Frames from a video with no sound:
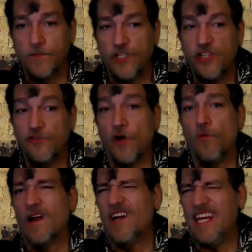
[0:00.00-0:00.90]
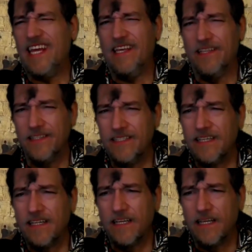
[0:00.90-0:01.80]
Do you know where it is?
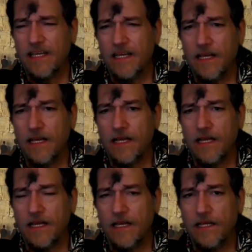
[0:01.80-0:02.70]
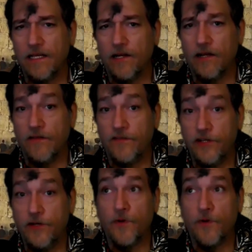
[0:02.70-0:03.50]
You know, and if you do,